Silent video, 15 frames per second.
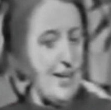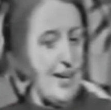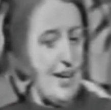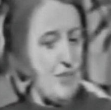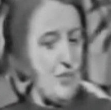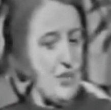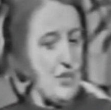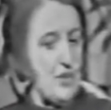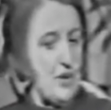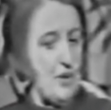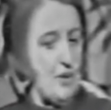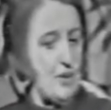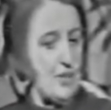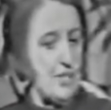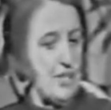I wouldn't
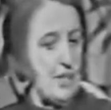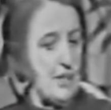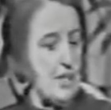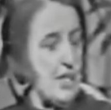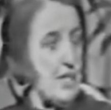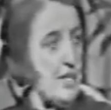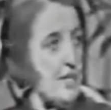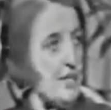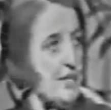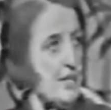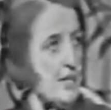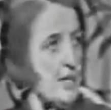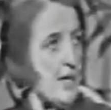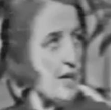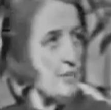call it a need.
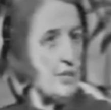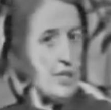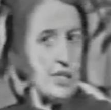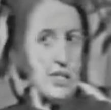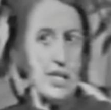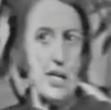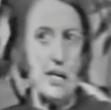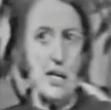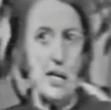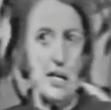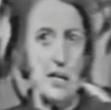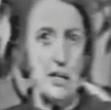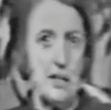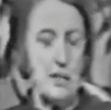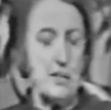I would say he
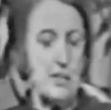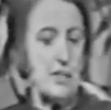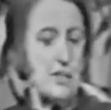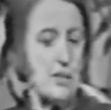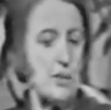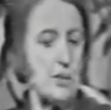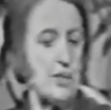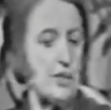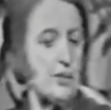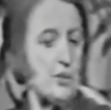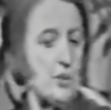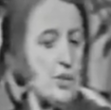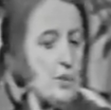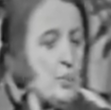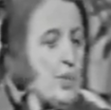has resorted to
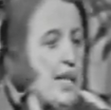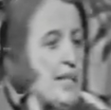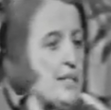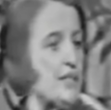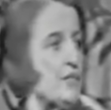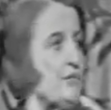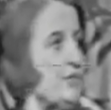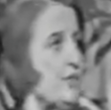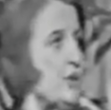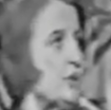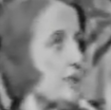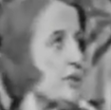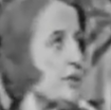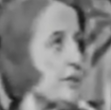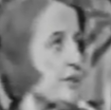it by
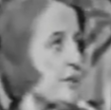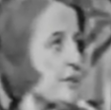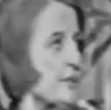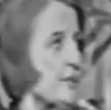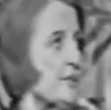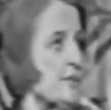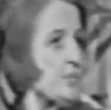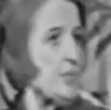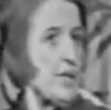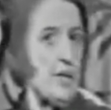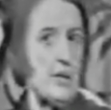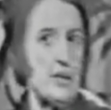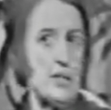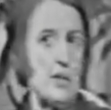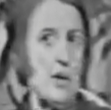default,
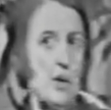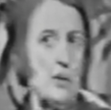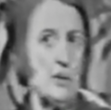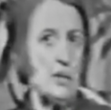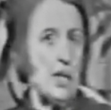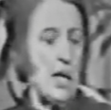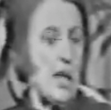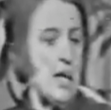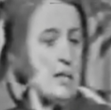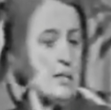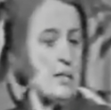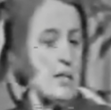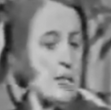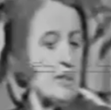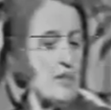because all the
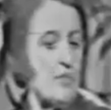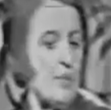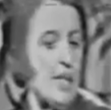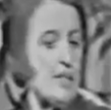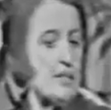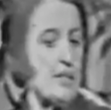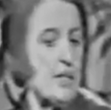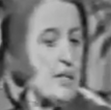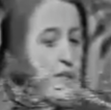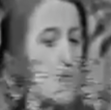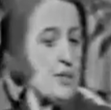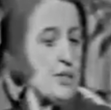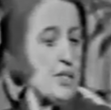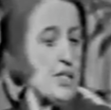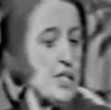content of man's
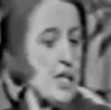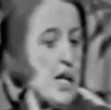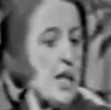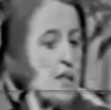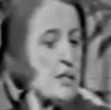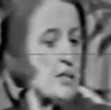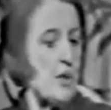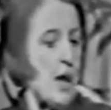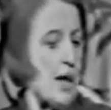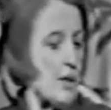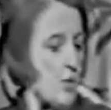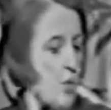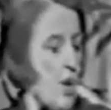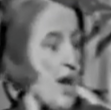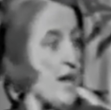consciousness he has to
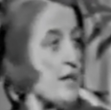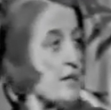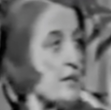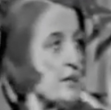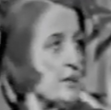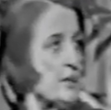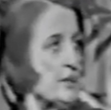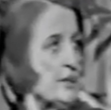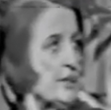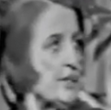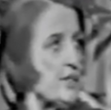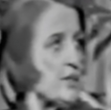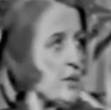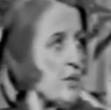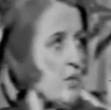acquire. He has
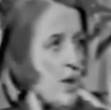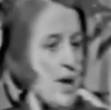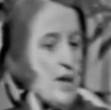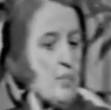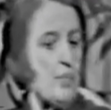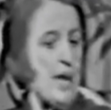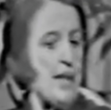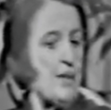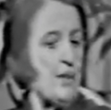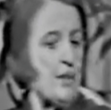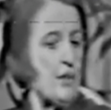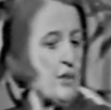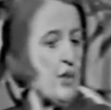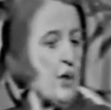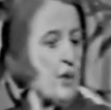to acquire by
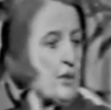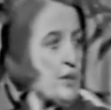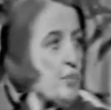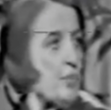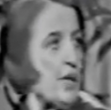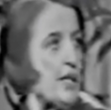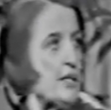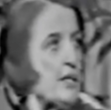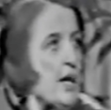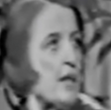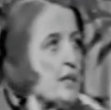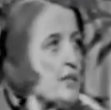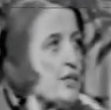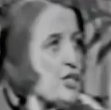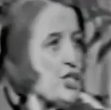thought, by
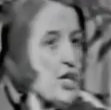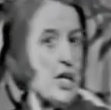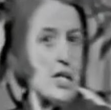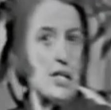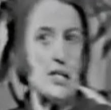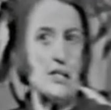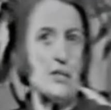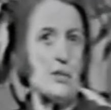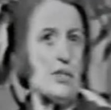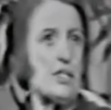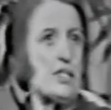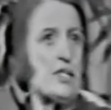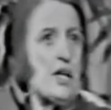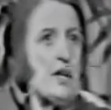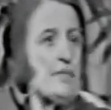knowledge. He has to
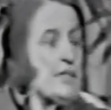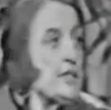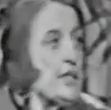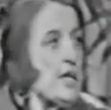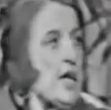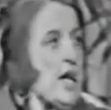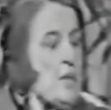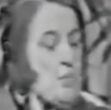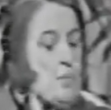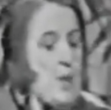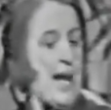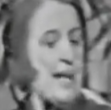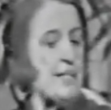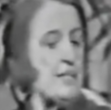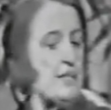discover it
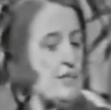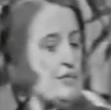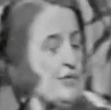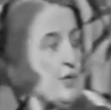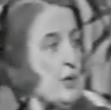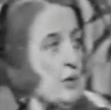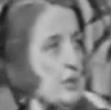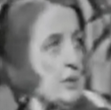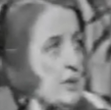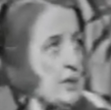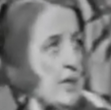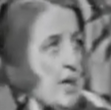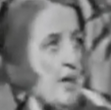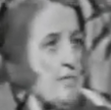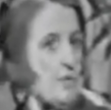by default
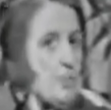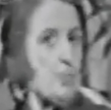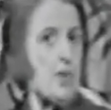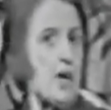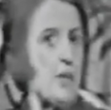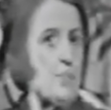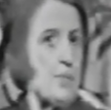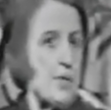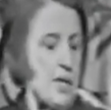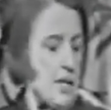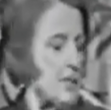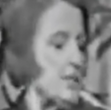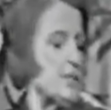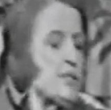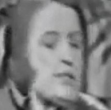of a proper
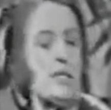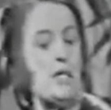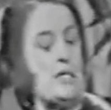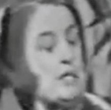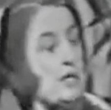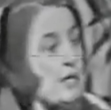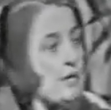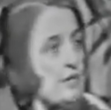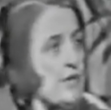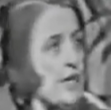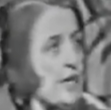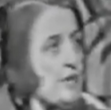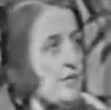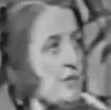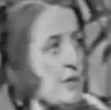understanding of
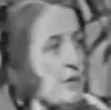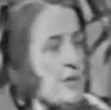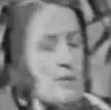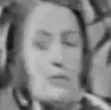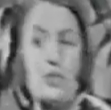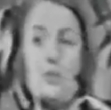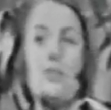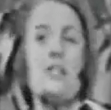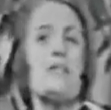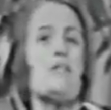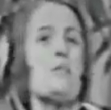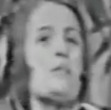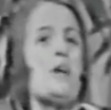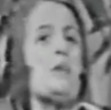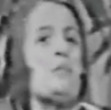life, which means of a
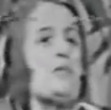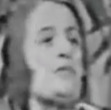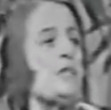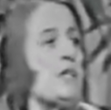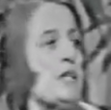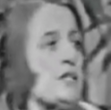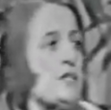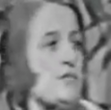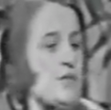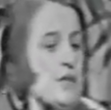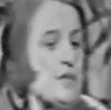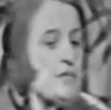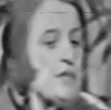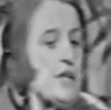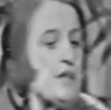proper philosophy
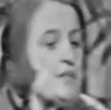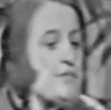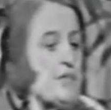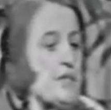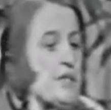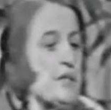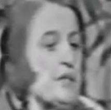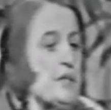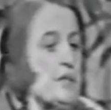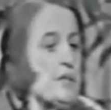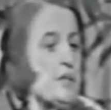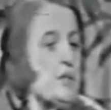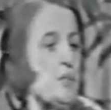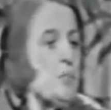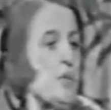of life.
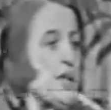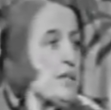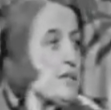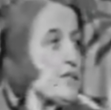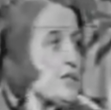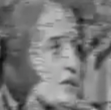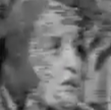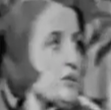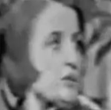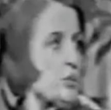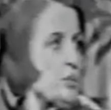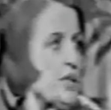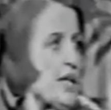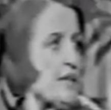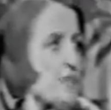Men resort to
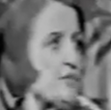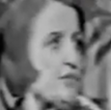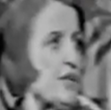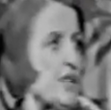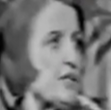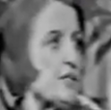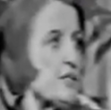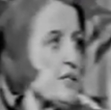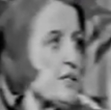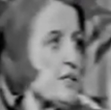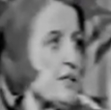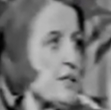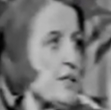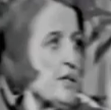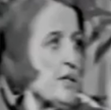blind faith.
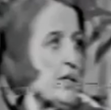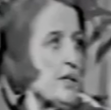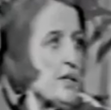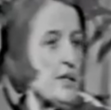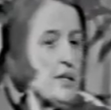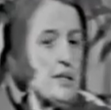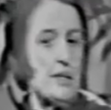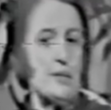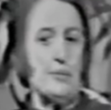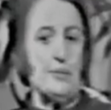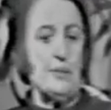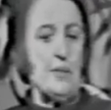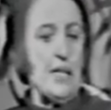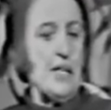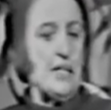
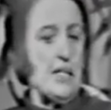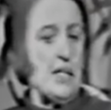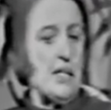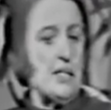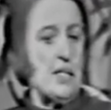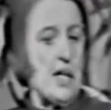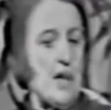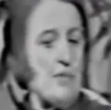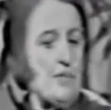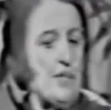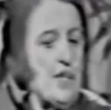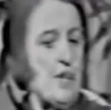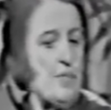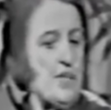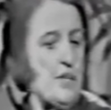It is a
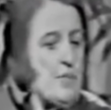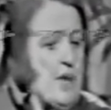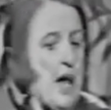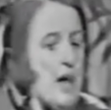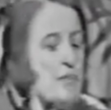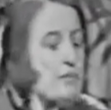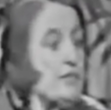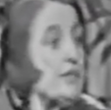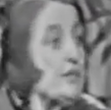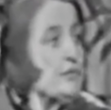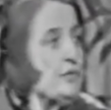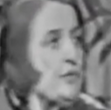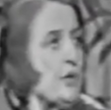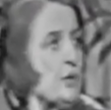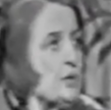phenomenon of
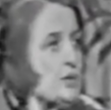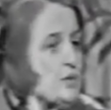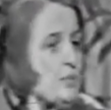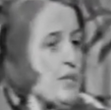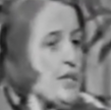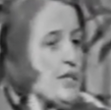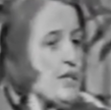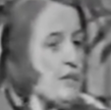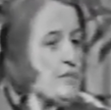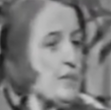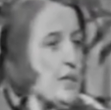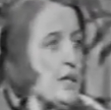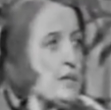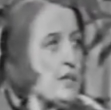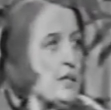default. Men have
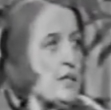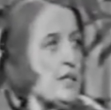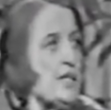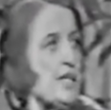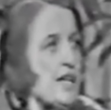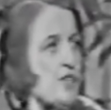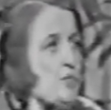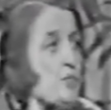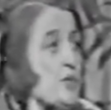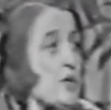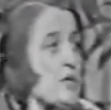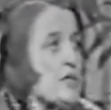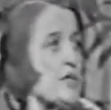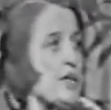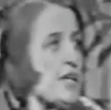not yet
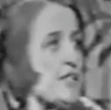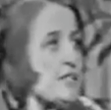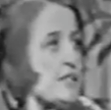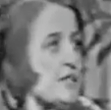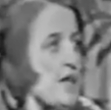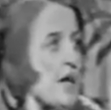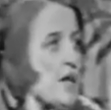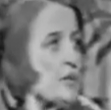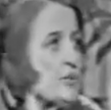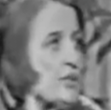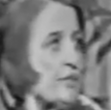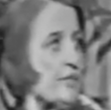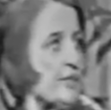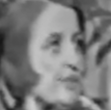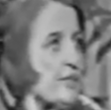progressed out of it.